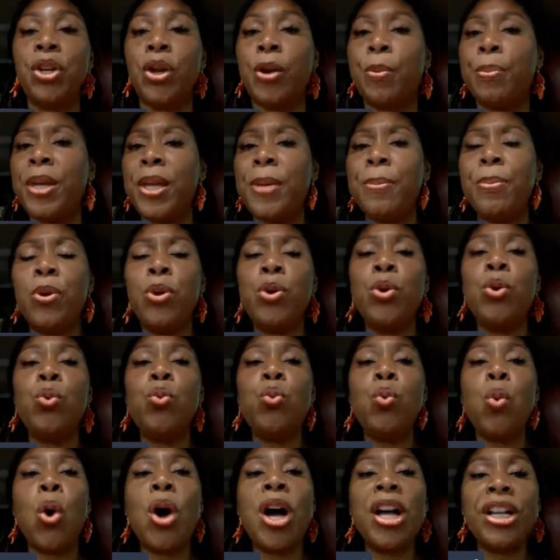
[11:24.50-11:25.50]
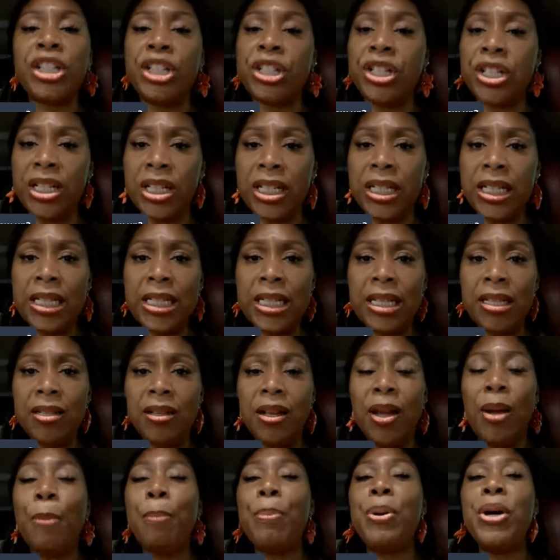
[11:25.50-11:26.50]
People who want good
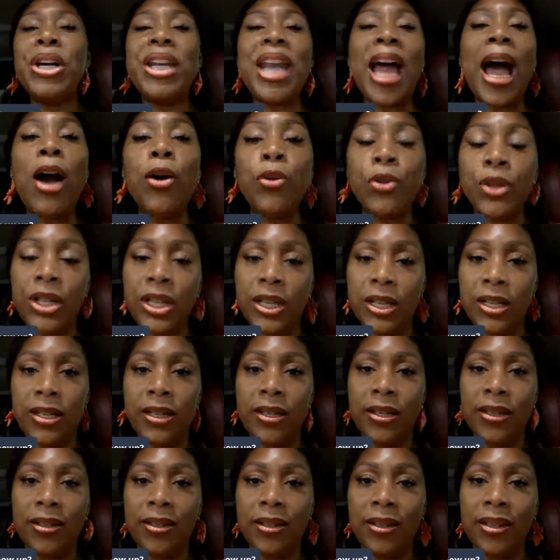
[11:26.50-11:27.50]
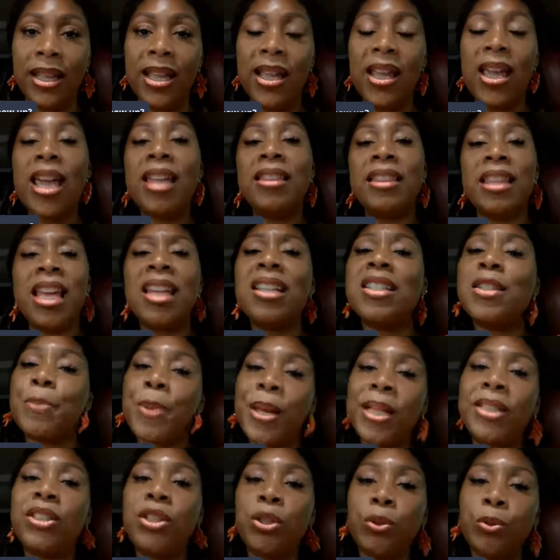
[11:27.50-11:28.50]
put out good, and they
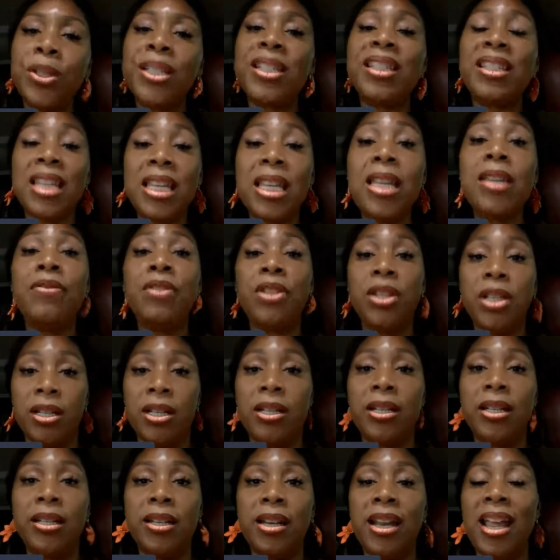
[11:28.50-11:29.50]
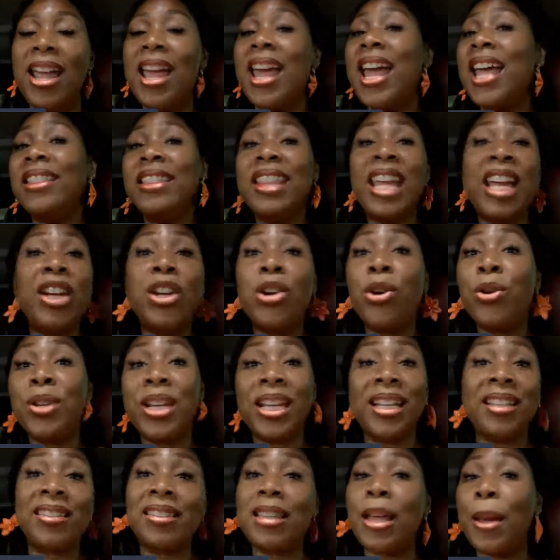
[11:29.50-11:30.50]
expect to receive good, and they don't
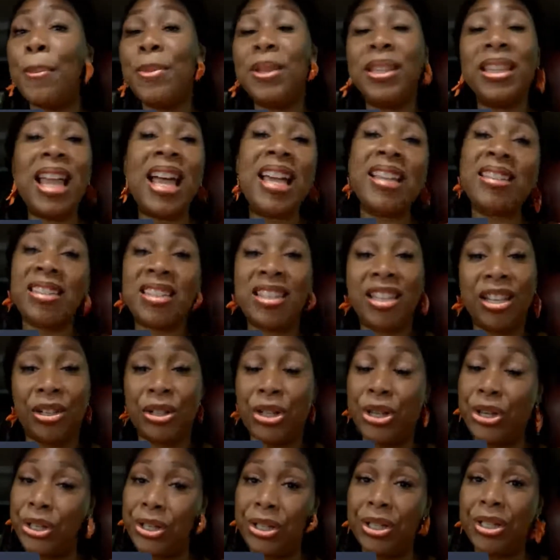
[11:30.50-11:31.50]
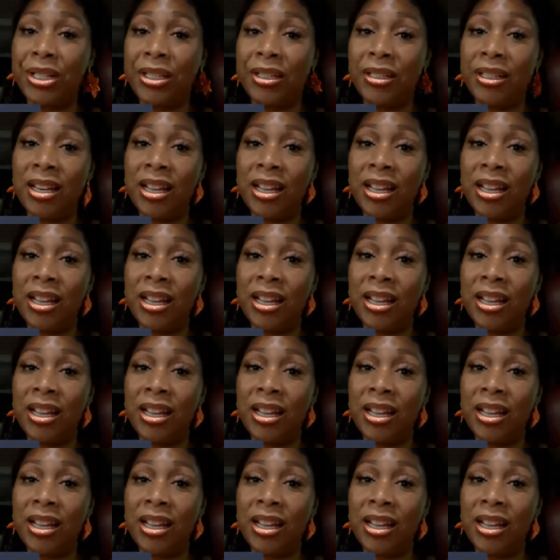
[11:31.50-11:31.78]
accept less than good.